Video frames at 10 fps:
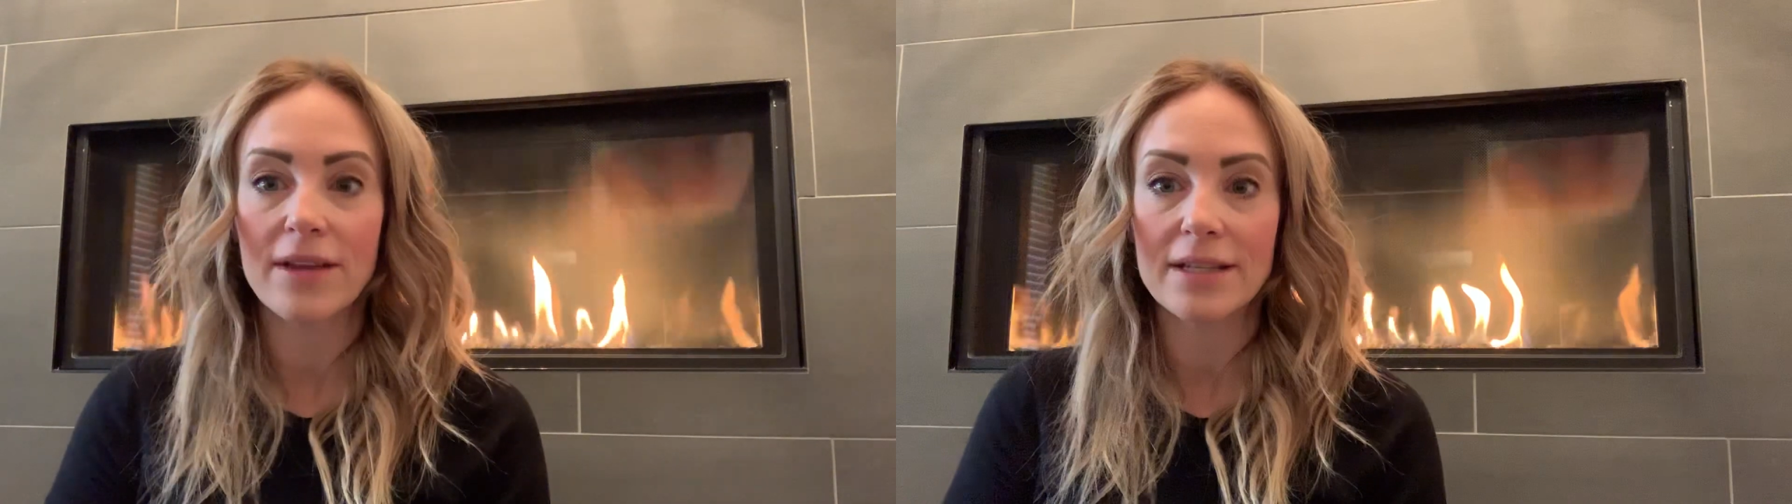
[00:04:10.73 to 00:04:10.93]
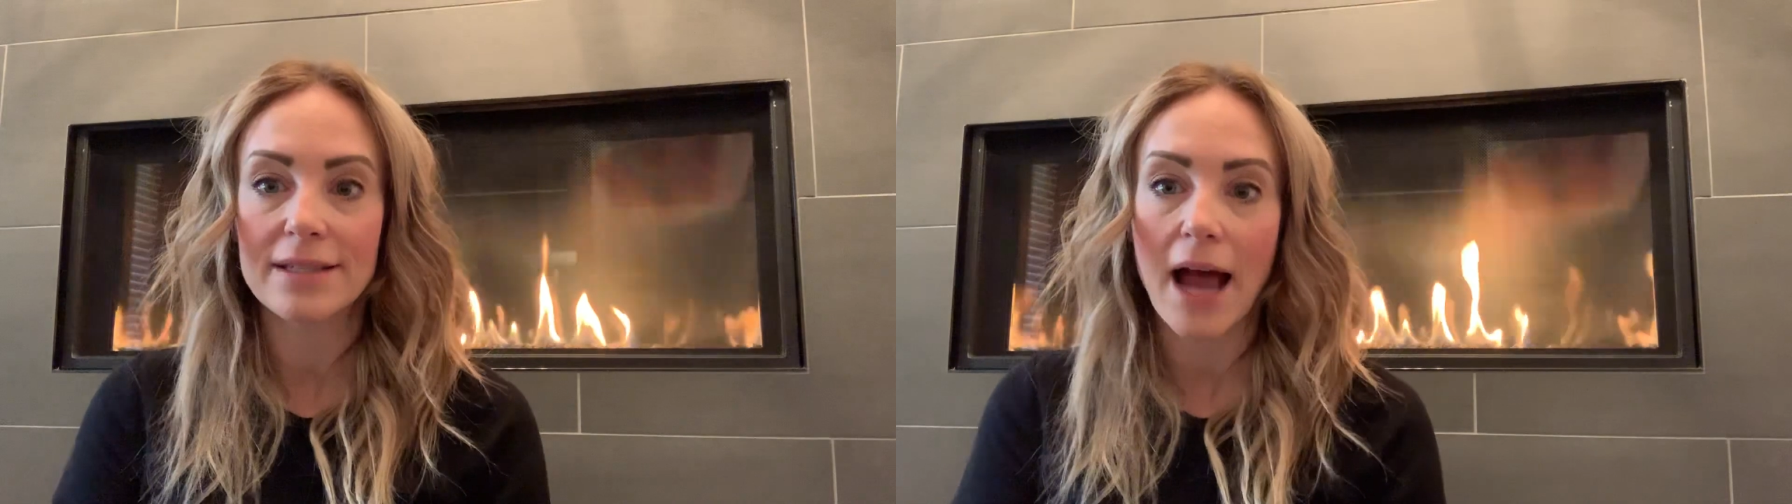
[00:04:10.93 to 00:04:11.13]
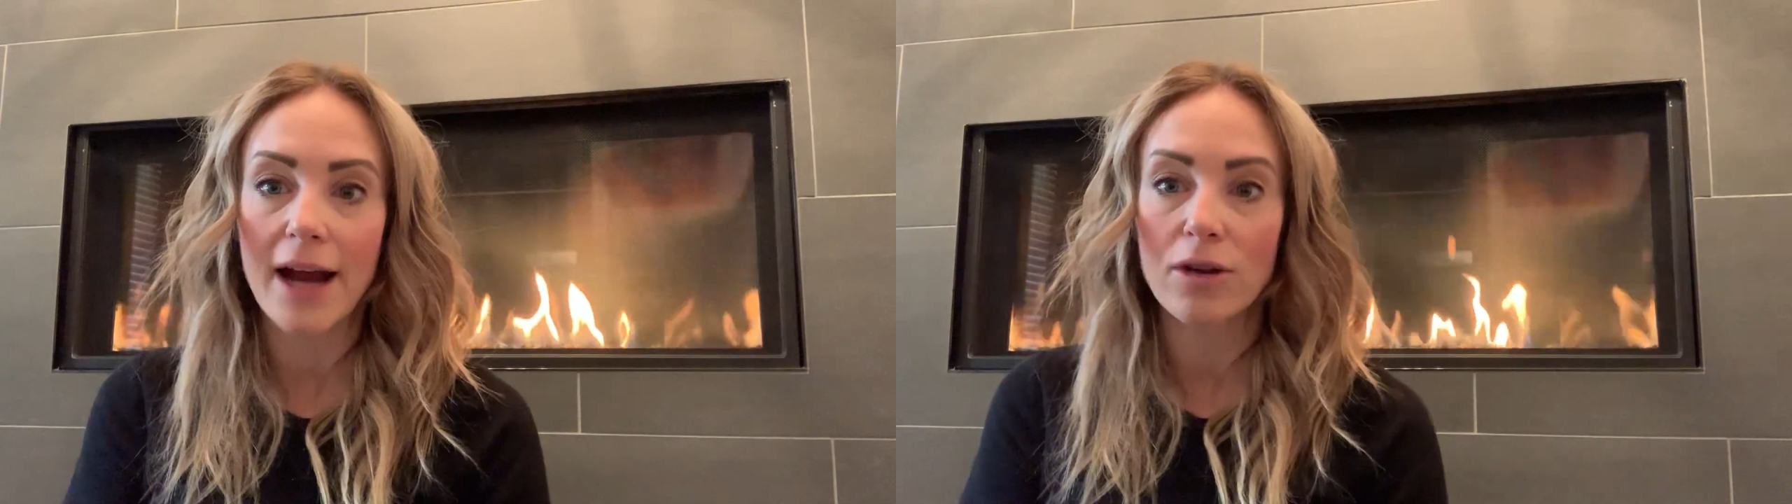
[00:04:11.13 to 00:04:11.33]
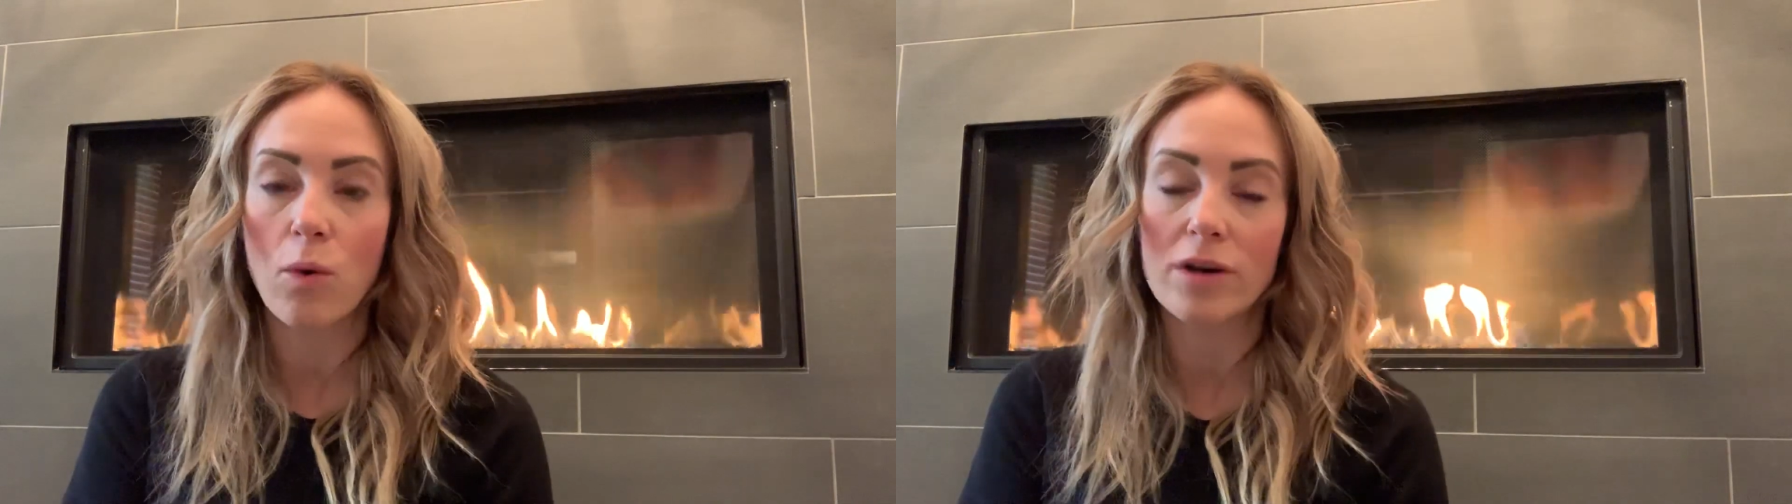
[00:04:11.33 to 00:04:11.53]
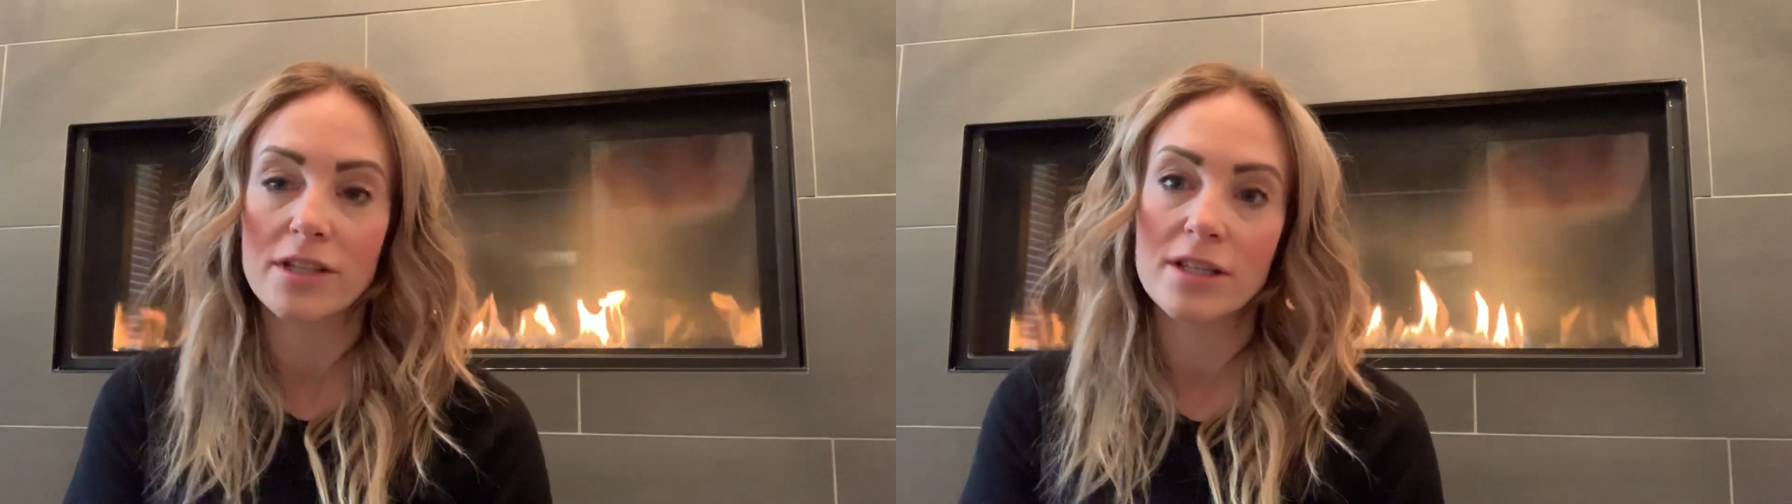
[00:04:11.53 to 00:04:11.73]
of the side
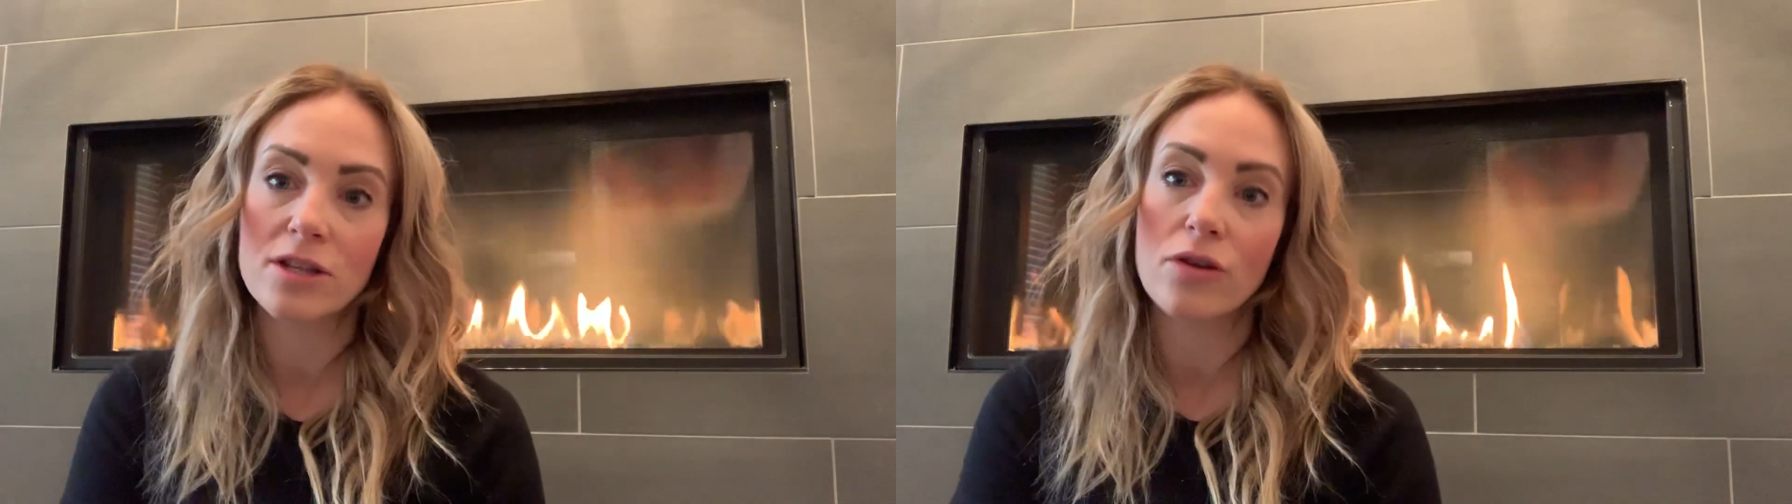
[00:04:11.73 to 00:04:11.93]
courses.